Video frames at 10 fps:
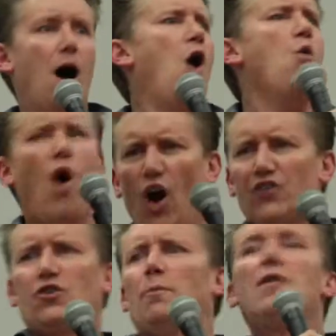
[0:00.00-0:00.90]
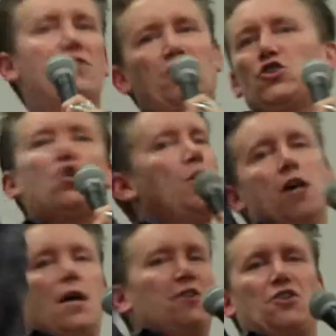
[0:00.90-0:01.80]
Oh, awesome! This is
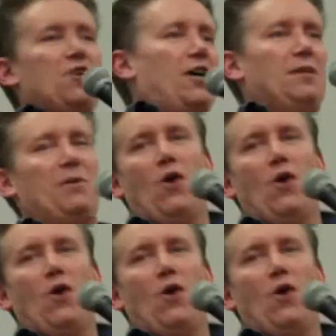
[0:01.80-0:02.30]
good. This is not going